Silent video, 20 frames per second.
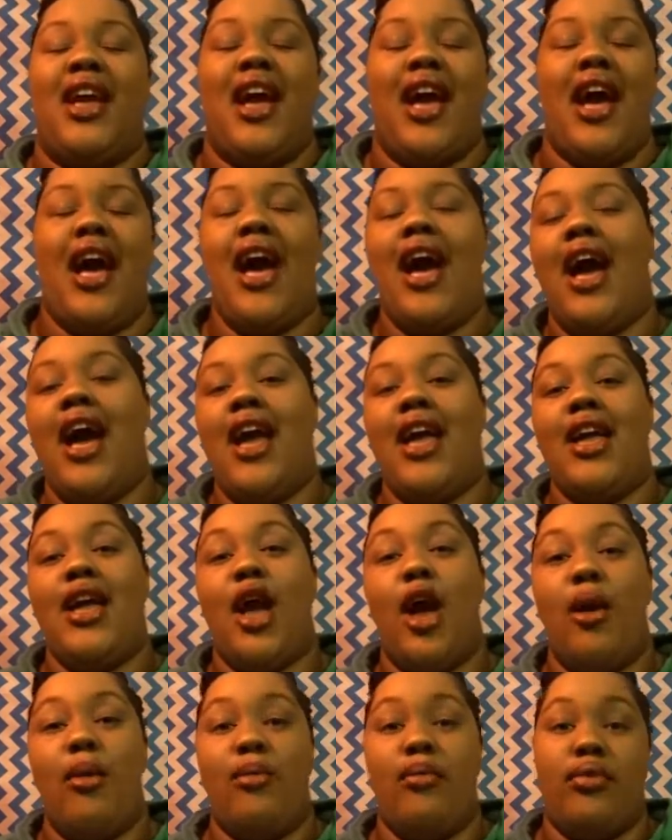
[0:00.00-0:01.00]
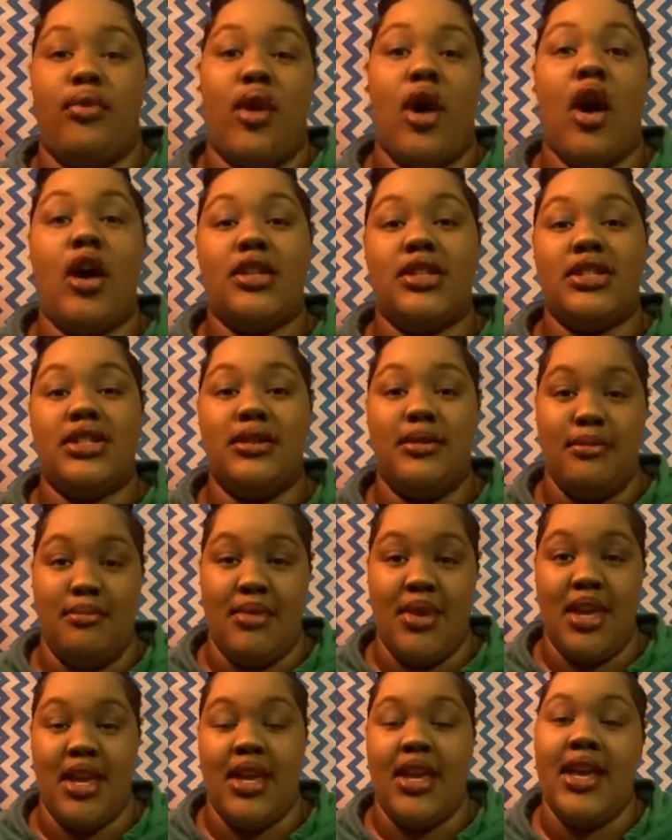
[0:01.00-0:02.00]
i brought
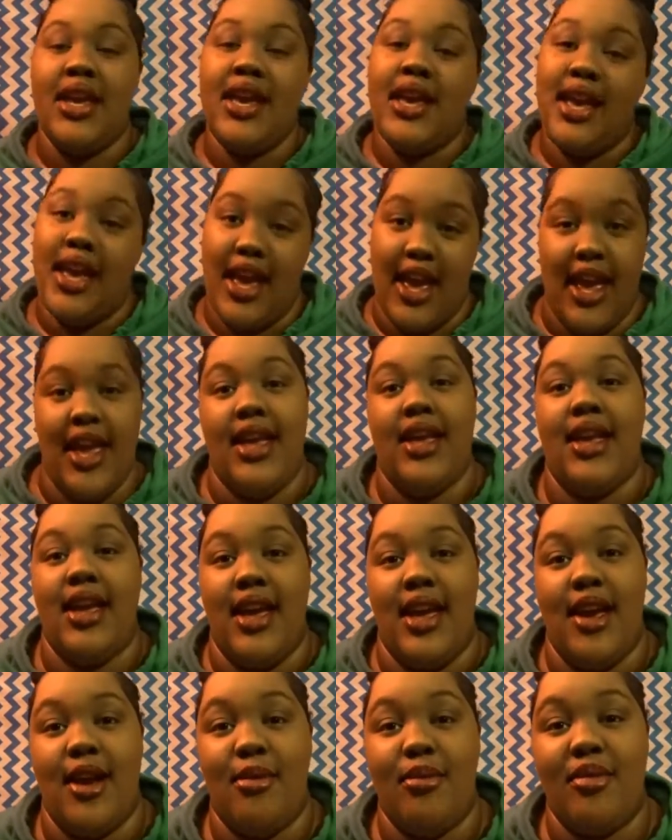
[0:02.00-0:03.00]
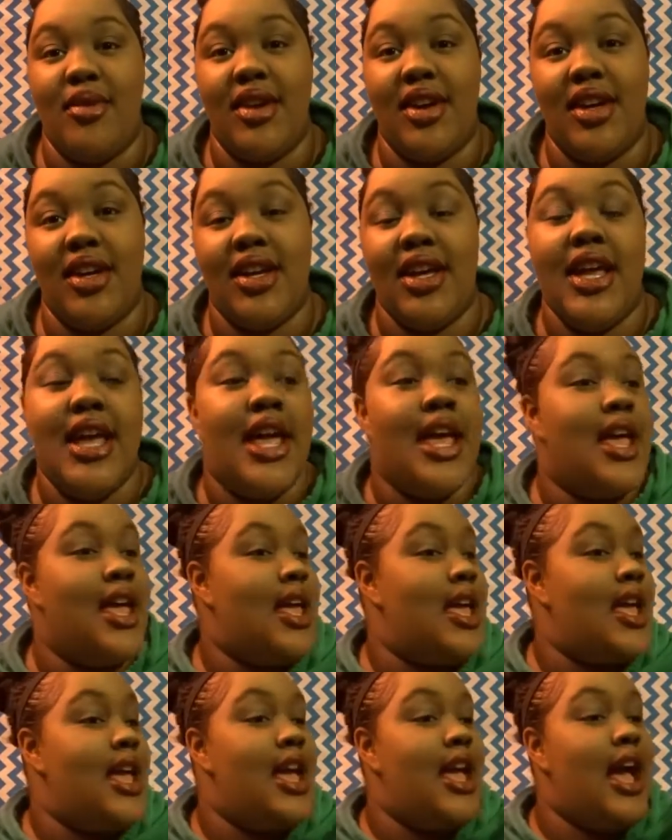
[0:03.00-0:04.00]
me a camera
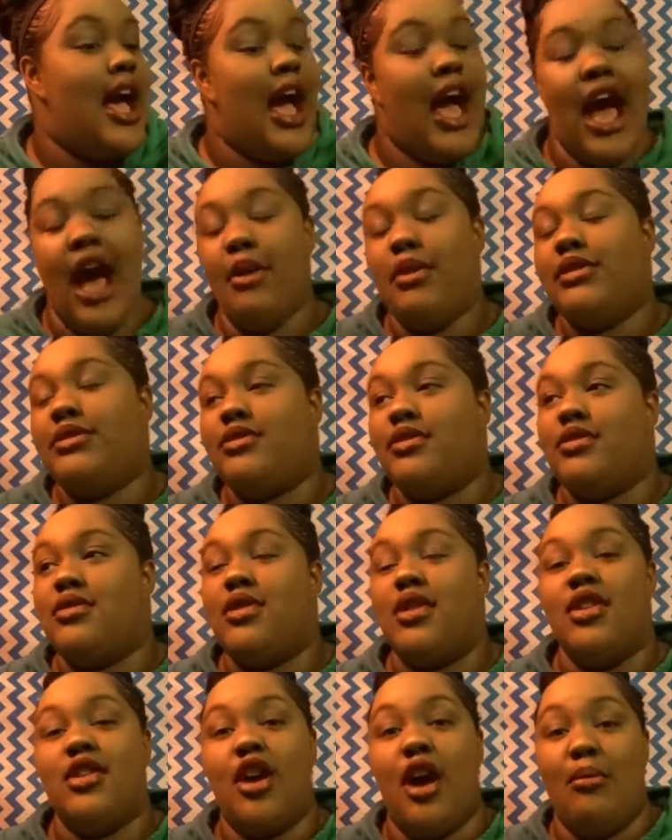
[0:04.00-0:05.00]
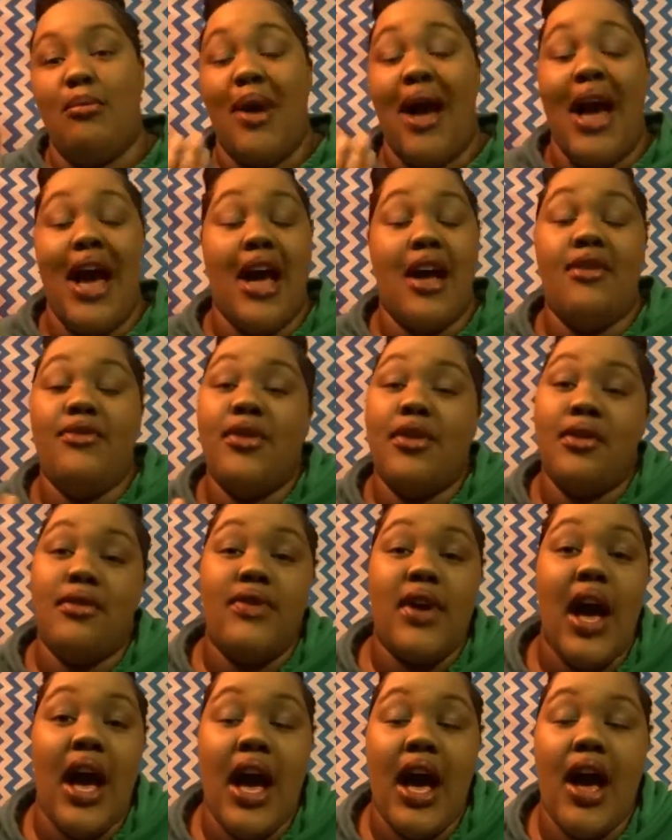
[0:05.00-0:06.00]
I was recording on my iPhone
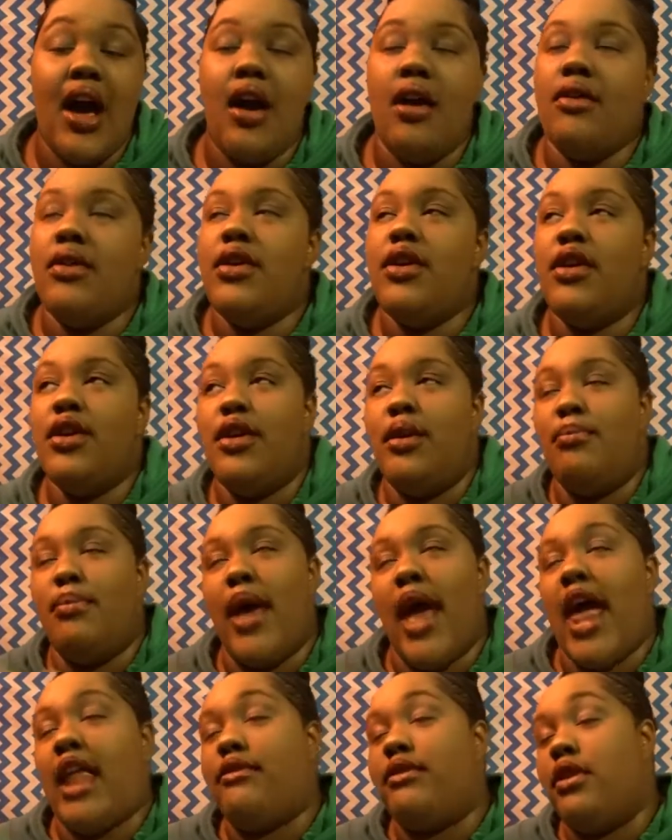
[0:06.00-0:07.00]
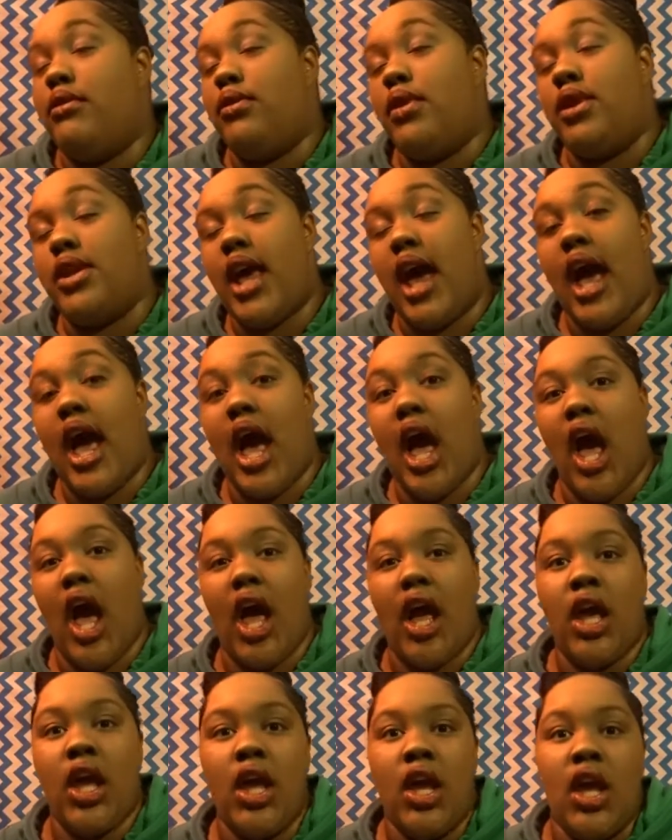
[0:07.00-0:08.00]
5. The battery would
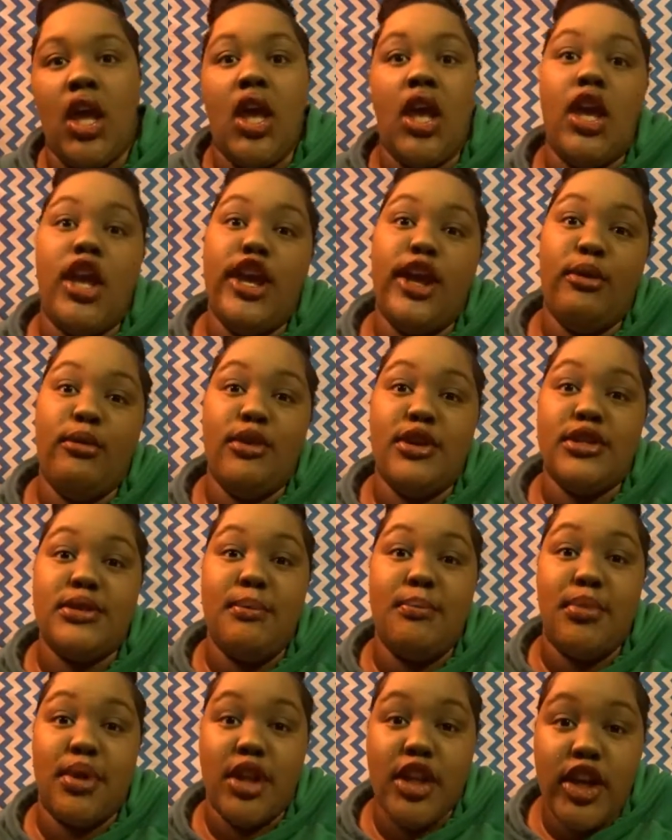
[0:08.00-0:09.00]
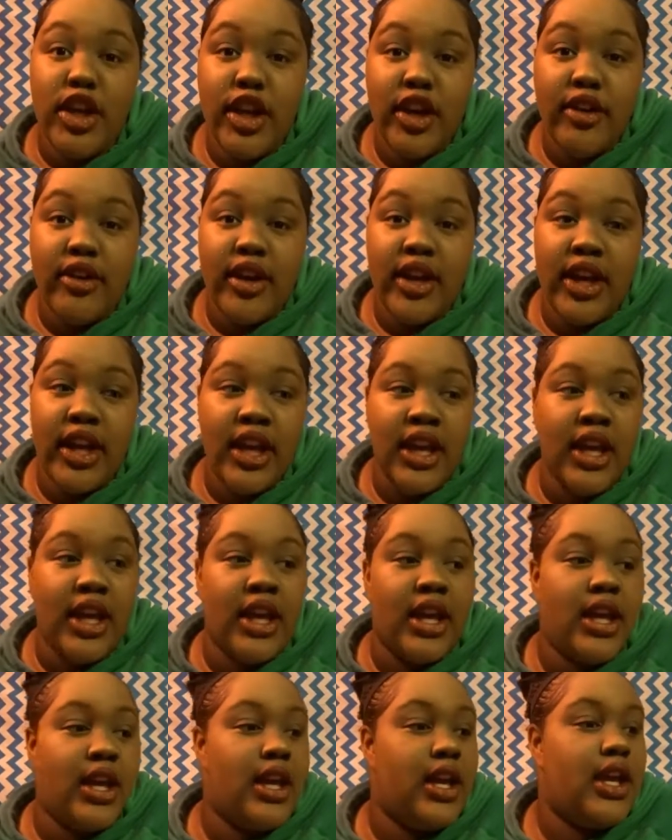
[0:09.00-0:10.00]
die. It was
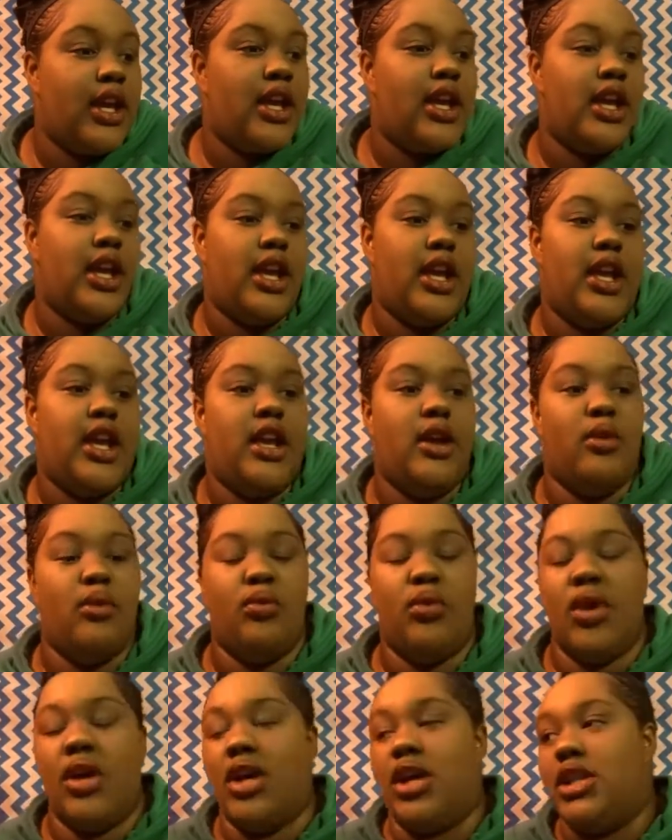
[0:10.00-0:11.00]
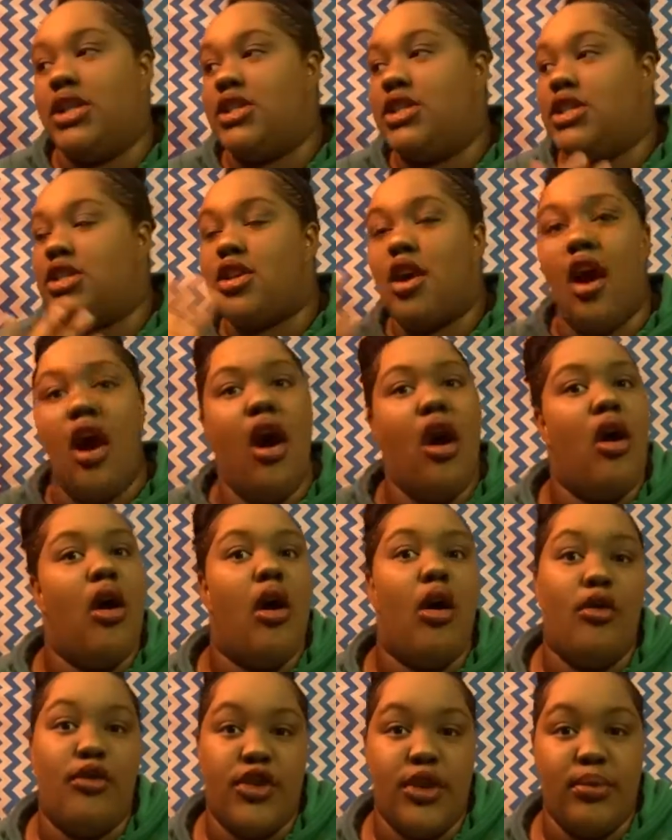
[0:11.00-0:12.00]
blurry. It was just
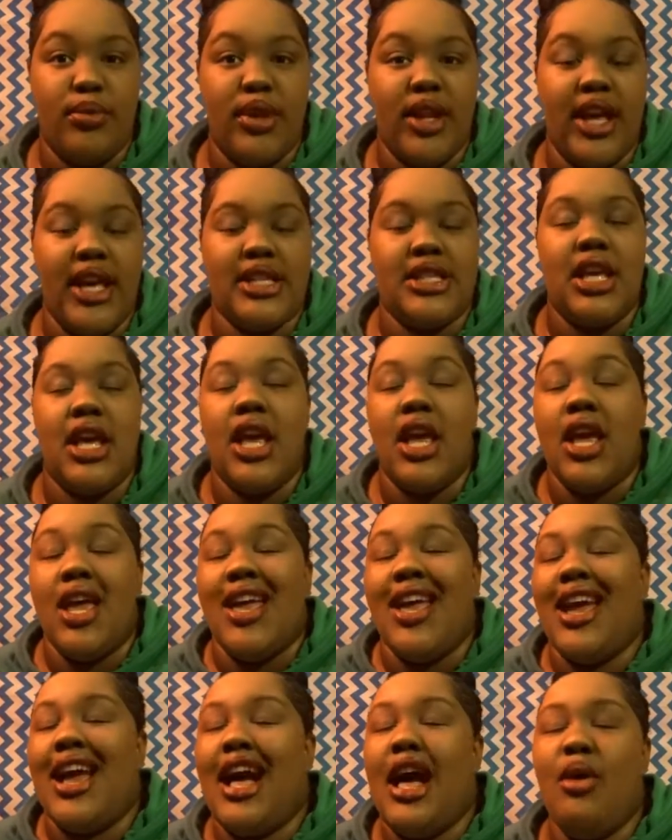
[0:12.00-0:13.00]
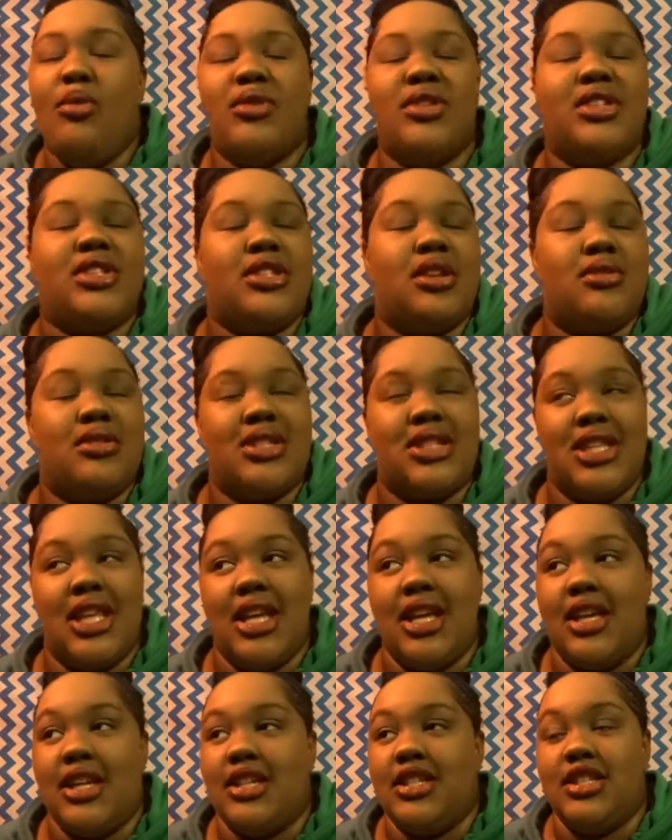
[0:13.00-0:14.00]
all over the place. I was so
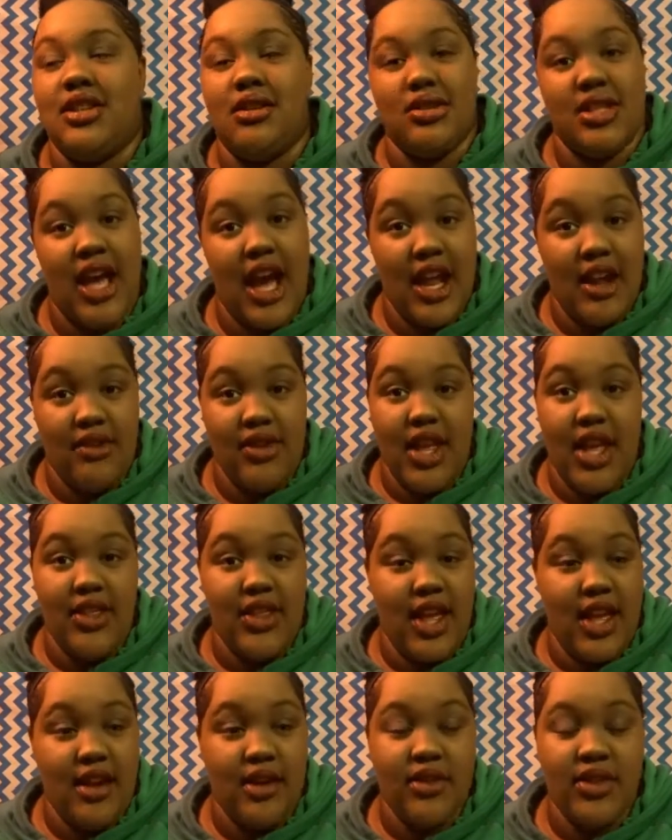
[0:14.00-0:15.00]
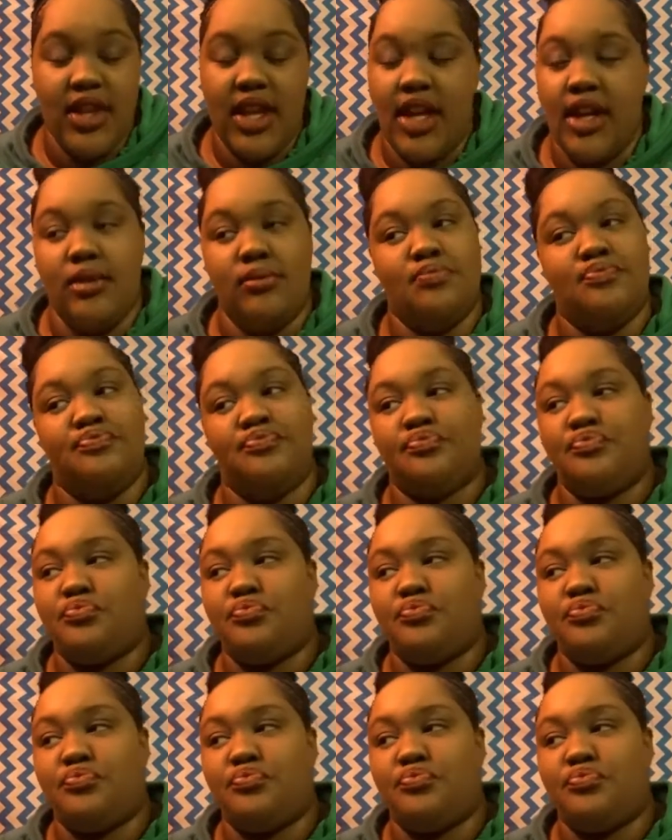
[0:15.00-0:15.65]
sick and so tired of that thing on thing.